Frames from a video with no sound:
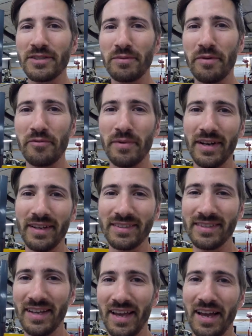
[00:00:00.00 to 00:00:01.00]
What's up, everybody?
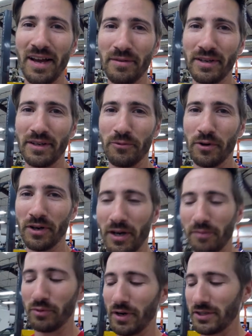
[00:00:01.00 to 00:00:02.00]
Today I'm going to work
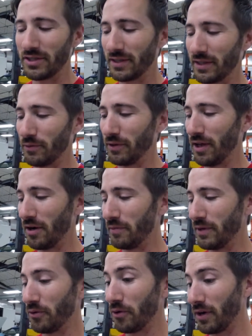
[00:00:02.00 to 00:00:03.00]
on a project that will help
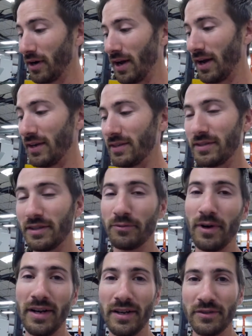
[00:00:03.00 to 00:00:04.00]
me organize the
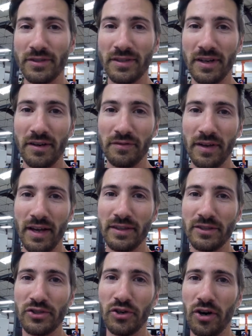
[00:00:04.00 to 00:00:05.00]
radio stuff
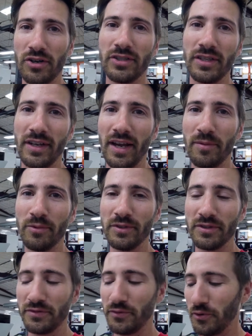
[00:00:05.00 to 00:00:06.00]
and the charging
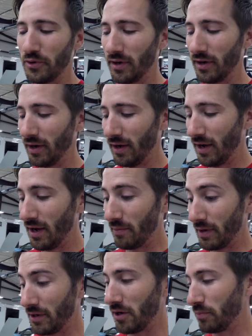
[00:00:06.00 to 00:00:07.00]
cables for
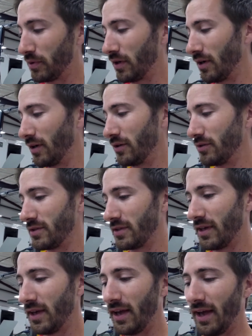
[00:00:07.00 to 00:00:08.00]
my GoPros
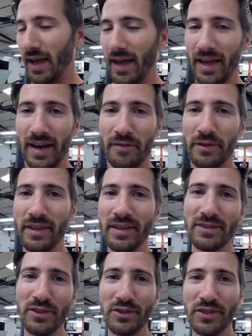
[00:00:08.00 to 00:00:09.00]
and everything
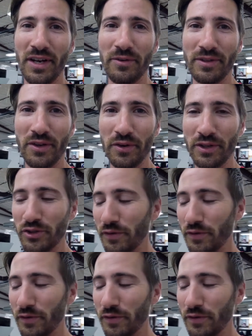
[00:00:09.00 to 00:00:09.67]
associated with going to